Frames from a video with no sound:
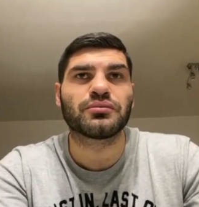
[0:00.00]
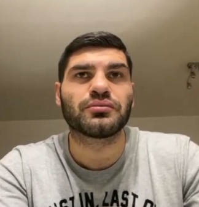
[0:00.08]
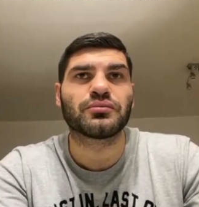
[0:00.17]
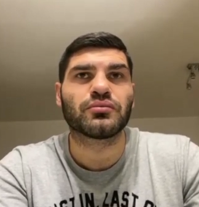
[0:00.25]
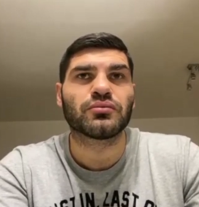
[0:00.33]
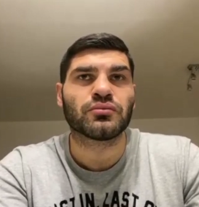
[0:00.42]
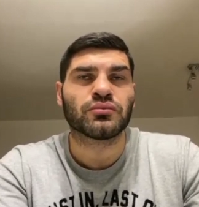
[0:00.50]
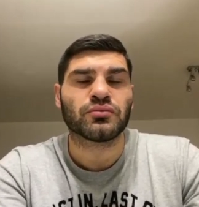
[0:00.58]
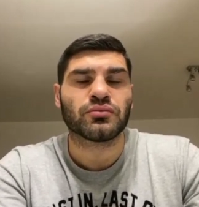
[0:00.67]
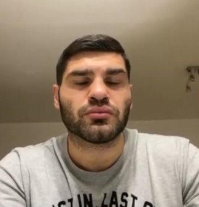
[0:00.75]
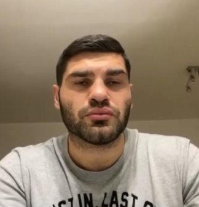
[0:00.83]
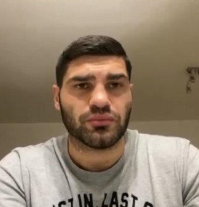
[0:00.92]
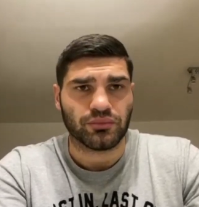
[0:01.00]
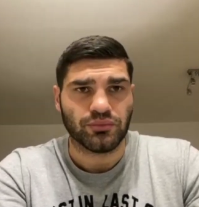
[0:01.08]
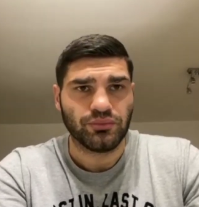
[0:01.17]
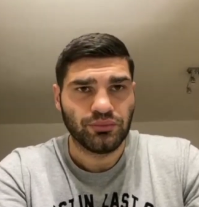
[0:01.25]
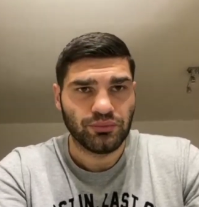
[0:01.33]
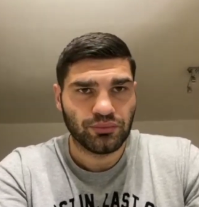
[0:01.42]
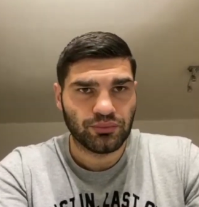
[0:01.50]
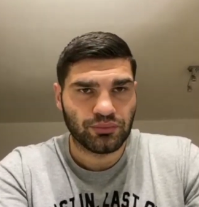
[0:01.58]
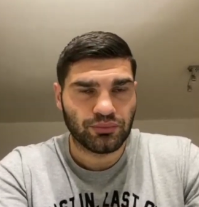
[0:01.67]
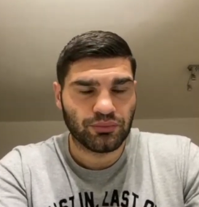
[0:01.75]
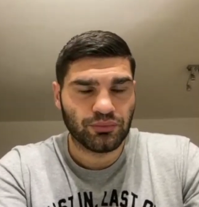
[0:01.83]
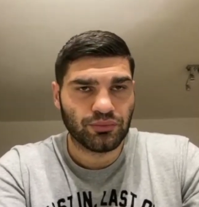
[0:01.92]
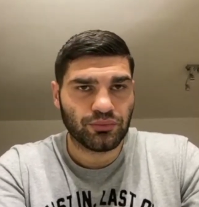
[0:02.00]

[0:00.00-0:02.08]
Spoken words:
(no one is talking)